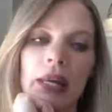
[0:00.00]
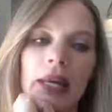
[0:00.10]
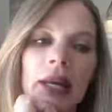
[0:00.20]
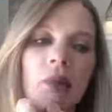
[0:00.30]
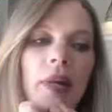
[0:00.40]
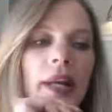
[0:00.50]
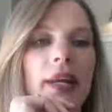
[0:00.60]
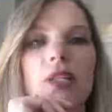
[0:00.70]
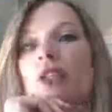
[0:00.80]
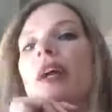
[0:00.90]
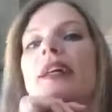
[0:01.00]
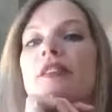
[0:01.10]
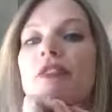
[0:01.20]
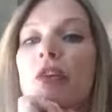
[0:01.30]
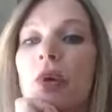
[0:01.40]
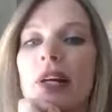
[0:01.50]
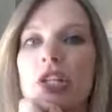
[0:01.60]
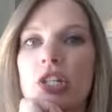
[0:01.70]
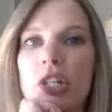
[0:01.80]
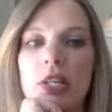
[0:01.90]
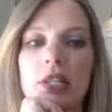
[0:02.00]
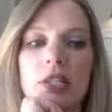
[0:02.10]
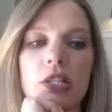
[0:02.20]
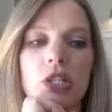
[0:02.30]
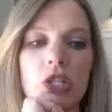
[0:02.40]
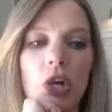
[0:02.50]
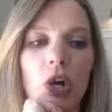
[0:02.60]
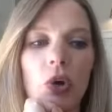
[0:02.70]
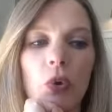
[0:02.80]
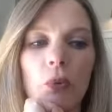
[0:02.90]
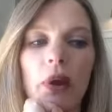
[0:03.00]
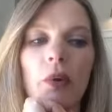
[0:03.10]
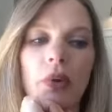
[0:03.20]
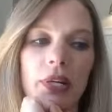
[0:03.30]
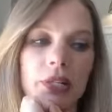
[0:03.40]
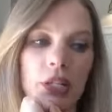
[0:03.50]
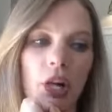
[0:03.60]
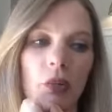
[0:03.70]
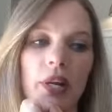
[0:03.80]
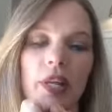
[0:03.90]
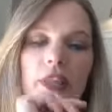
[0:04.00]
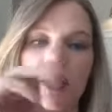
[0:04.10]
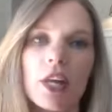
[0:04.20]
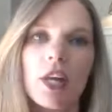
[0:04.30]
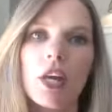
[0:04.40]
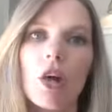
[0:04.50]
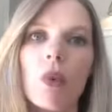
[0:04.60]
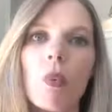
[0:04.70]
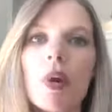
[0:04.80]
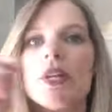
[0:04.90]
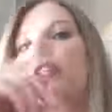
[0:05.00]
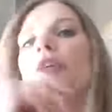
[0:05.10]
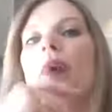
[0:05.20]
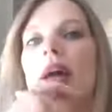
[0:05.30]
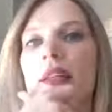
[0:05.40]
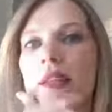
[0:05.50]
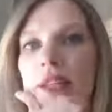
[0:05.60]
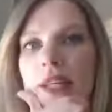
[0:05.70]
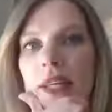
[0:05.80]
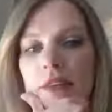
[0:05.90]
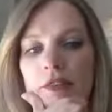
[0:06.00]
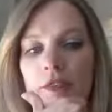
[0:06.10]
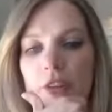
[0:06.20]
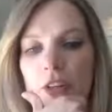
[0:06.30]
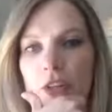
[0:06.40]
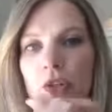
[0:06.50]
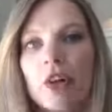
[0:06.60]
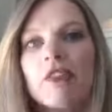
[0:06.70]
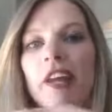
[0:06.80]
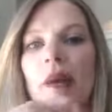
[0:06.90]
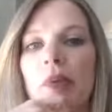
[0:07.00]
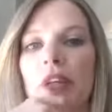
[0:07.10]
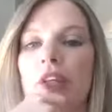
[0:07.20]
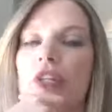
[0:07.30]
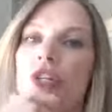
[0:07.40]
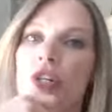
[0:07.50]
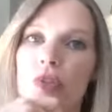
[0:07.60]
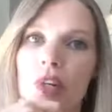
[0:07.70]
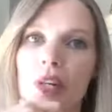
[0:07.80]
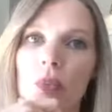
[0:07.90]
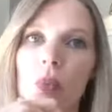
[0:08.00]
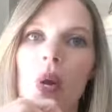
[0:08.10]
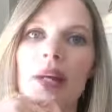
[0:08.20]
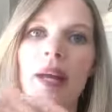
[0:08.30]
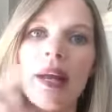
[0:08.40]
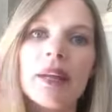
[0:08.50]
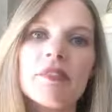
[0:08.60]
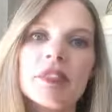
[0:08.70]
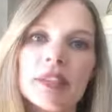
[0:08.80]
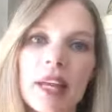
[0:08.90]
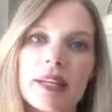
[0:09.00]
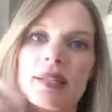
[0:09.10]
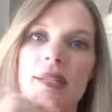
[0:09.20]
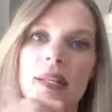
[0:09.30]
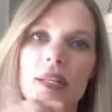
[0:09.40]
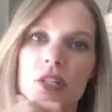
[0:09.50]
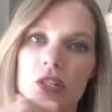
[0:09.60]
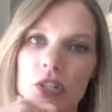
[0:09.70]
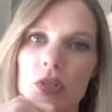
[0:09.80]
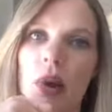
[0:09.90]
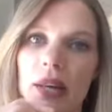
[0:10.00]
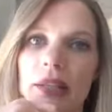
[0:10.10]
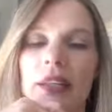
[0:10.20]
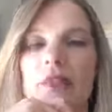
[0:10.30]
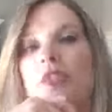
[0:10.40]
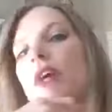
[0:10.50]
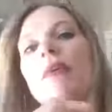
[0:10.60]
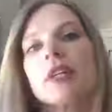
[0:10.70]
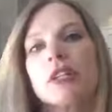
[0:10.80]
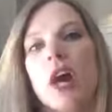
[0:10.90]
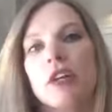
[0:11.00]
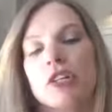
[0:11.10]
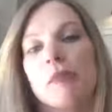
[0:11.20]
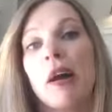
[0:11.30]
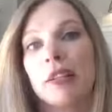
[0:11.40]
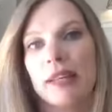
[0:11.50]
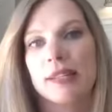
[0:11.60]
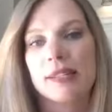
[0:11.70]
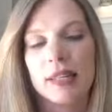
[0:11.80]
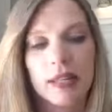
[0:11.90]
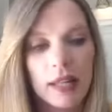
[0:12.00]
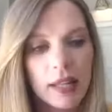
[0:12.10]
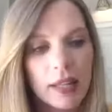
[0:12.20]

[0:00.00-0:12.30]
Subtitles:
And I want to ask you guys a few questions. So I want to start with, what do you want to leave your family and your children? What kind of legacy do you want to leave? So I want to talk to you about legacy.